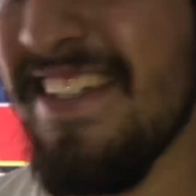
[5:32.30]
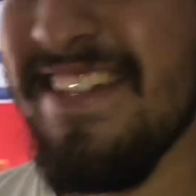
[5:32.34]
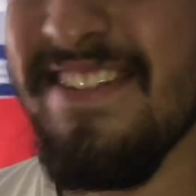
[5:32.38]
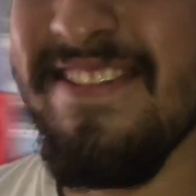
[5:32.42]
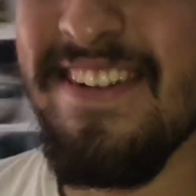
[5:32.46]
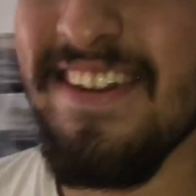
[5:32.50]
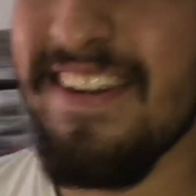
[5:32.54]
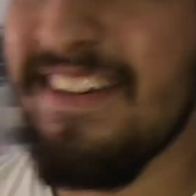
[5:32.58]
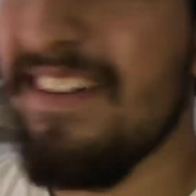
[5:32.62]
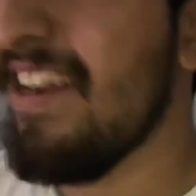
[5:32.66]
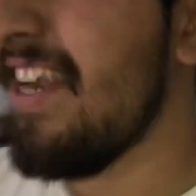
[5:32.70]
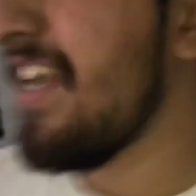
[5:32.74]
so
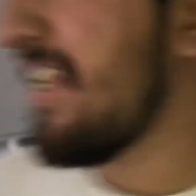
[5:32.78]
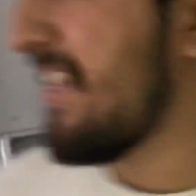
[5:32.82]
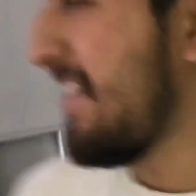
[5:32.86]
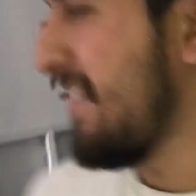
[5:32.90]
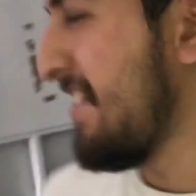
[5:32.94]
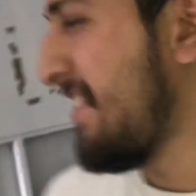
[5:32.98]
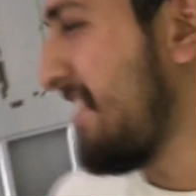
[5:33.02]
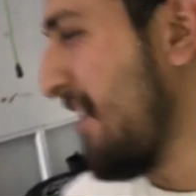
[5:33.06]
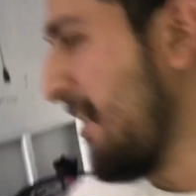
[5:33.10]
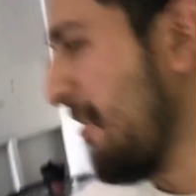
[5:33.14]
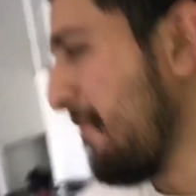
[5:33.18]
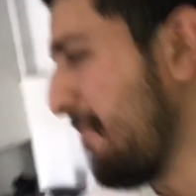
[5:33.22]
we're gonna crack
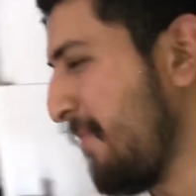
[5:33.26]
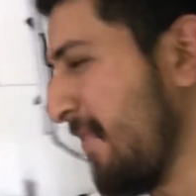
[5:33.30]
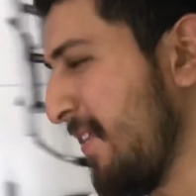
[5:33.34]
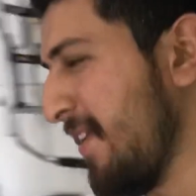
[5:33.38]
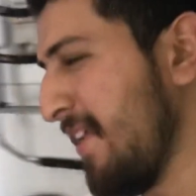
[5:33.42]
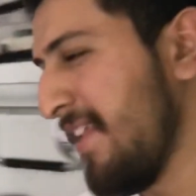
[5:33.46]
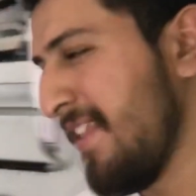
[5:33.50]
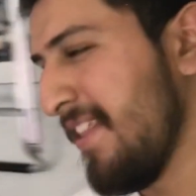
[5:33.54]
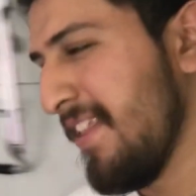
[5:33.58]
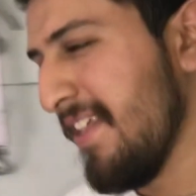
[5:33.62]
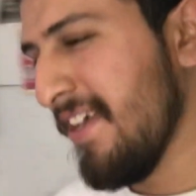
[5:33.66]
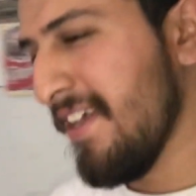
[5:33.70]
this
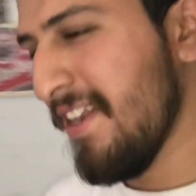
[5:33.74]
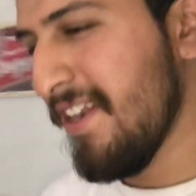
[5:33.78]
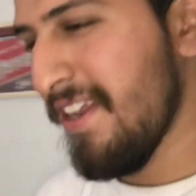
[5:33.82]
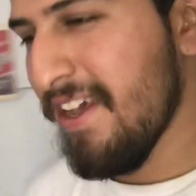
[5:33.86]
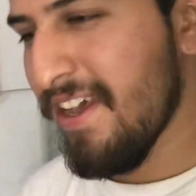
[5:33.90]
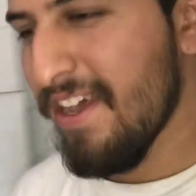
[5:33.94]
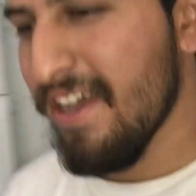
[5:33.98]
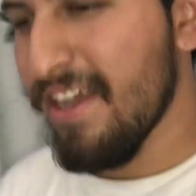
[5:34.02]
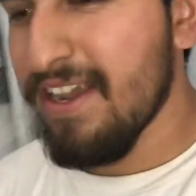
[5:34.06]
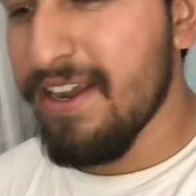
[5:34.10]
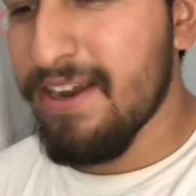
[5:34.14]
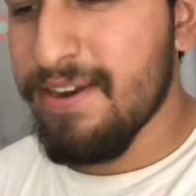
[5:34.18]
open and
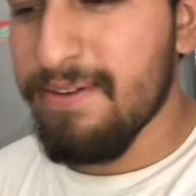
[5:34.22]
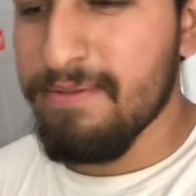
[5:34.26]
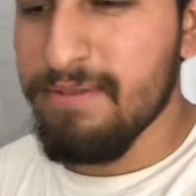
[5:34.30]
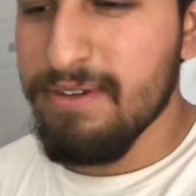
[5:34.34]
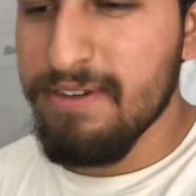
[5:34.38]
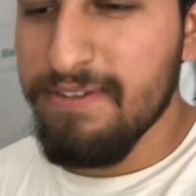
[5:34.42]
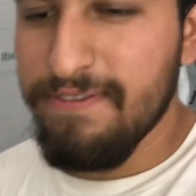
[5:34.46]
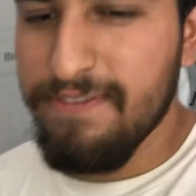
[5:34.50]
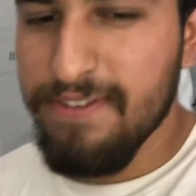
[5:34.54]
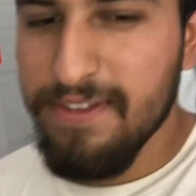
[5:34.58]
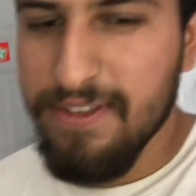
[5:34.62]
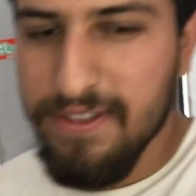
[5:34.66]
then
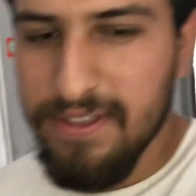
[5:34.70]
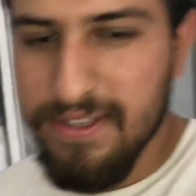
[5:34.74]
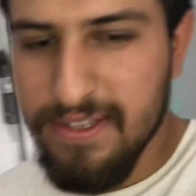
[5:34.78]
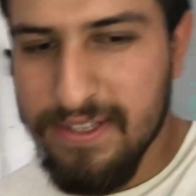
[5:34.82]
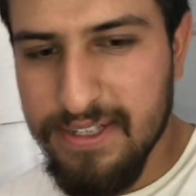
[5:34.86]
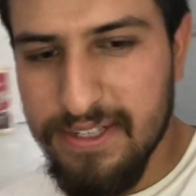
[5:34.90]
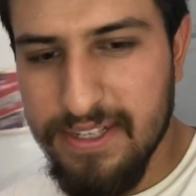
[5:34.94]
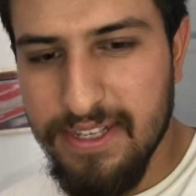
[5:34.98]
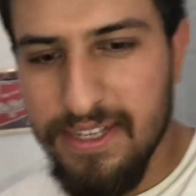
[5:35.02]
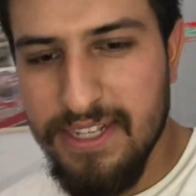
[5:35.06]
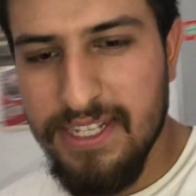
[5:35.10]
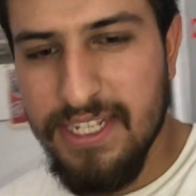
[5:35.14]
refill the
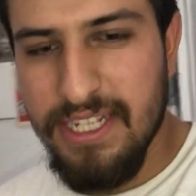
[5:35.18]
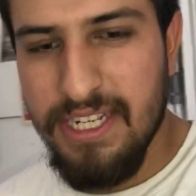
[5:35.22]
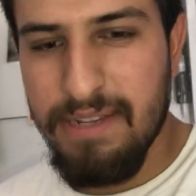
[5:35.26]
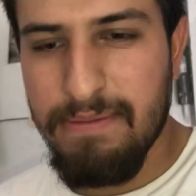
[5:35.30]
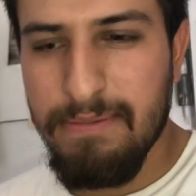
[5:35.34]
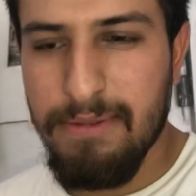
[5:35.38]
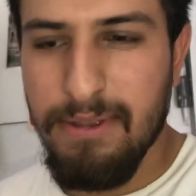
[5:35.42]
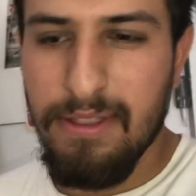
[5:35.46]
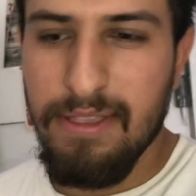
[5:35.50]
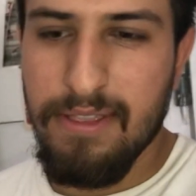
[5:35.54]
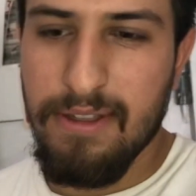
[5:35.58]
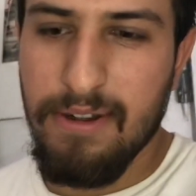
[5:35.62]

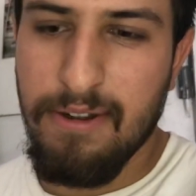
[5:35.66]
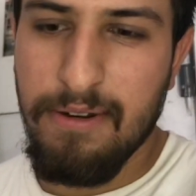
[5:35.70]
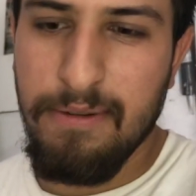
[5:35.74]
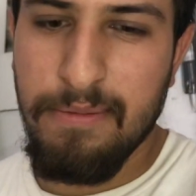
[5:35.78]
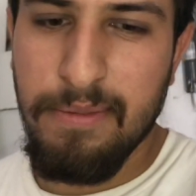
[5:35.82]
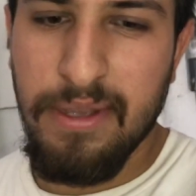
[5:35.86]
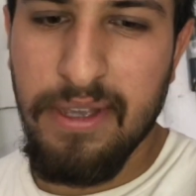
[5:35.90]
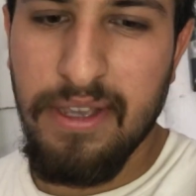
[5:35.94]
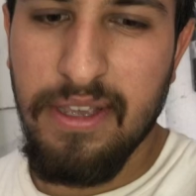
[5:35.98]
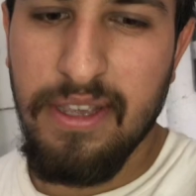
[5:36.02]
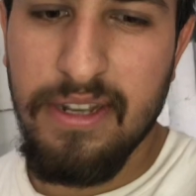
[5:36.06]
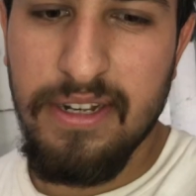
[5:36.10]
system. I'll throw
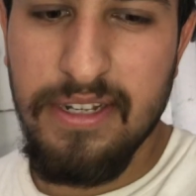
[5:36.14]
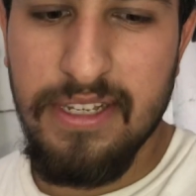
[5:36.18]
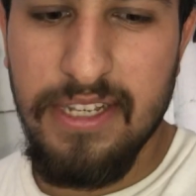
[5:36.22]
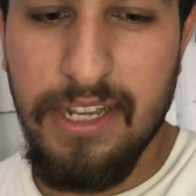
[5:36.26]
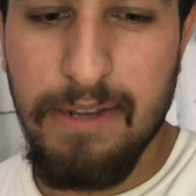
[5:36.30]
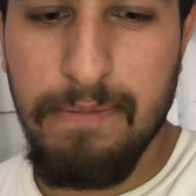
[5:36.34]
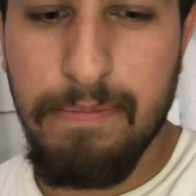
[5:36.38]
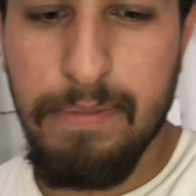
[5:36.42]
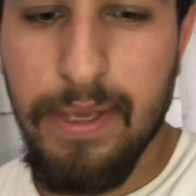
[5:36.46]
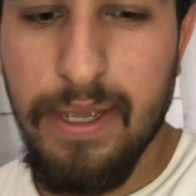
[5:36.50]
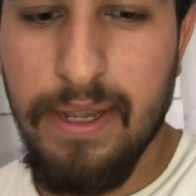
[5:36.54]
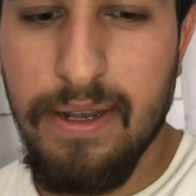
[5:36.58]
my
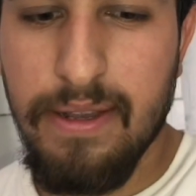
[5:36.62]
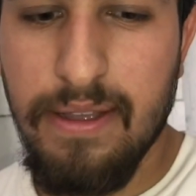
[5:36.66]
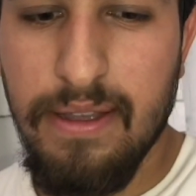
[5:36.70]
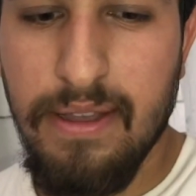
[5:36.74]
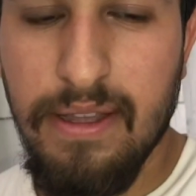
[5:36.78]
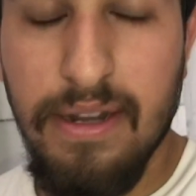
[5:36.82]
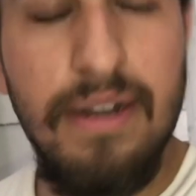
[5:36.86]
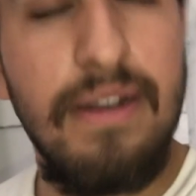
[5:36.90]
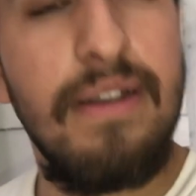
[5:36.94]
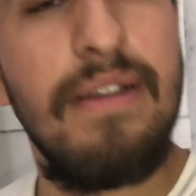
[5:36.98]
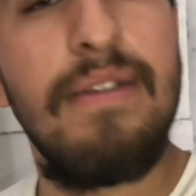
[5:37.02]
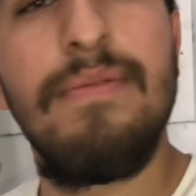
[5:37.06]
intake back
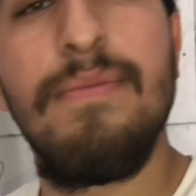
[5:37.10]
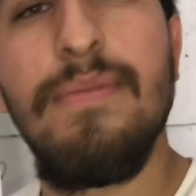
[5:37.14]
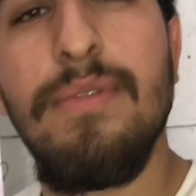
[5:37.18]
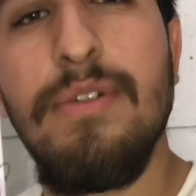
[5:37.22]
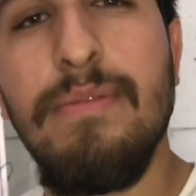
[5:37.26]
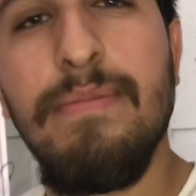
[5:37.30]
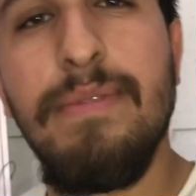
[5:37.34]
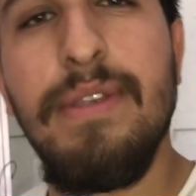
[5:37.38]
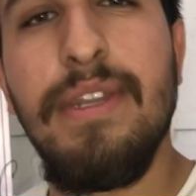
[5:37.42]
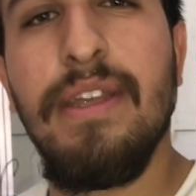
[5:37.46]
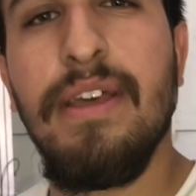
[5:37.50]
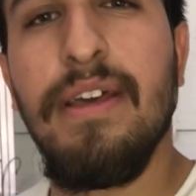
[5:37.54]
on and
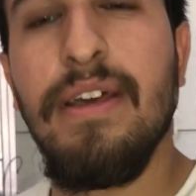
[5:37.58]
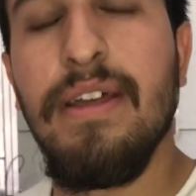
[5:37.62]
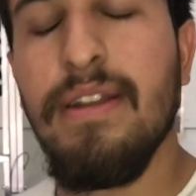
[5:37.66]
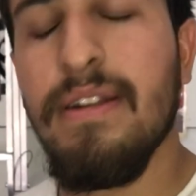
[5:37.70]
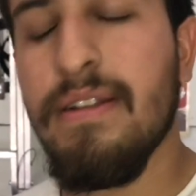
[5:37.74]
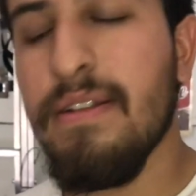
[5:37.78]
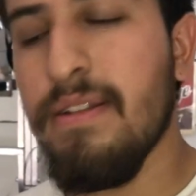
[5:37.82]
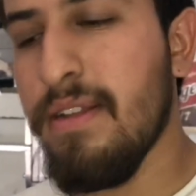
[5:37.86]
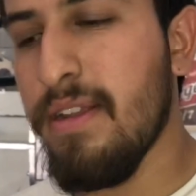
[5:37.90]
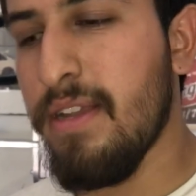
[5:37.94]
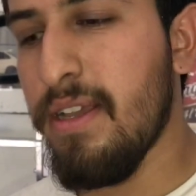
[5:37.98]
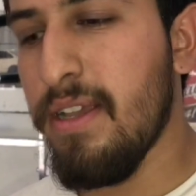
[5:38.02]
we'll be
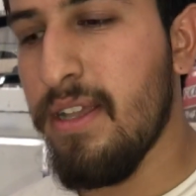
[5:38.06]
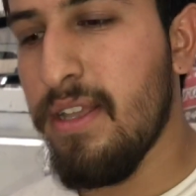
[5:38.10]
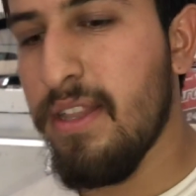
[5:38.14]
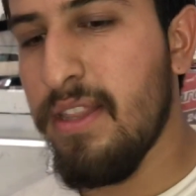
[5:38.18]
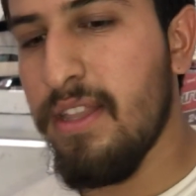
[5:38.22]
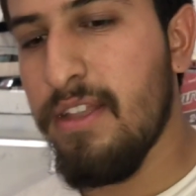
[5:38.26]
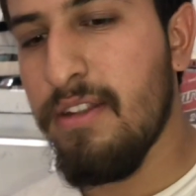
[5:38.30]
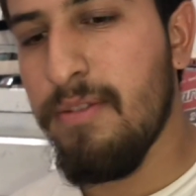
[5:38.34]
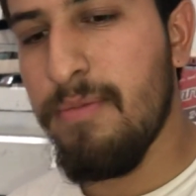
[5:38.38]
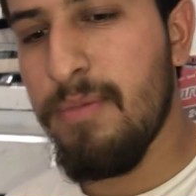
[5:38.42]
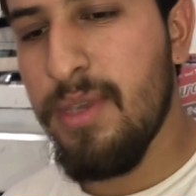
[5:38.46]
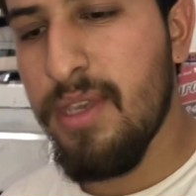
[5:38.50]
done. And
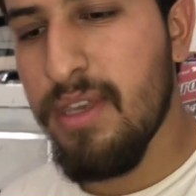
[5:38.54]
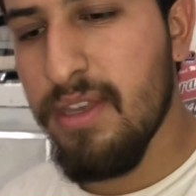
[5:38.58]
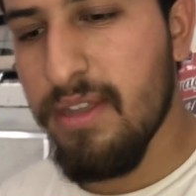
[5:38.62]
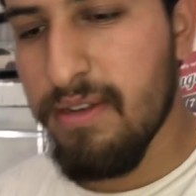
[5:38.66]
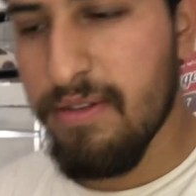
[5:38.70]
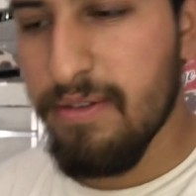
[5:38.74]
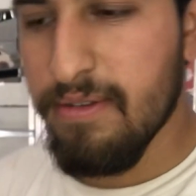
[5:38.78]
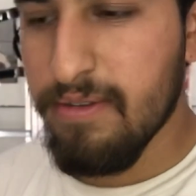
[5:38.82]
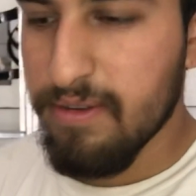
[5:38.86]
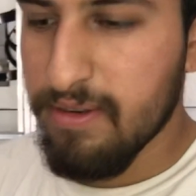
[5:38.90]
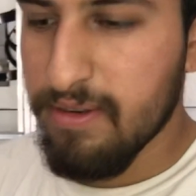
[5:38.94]
that'll be it.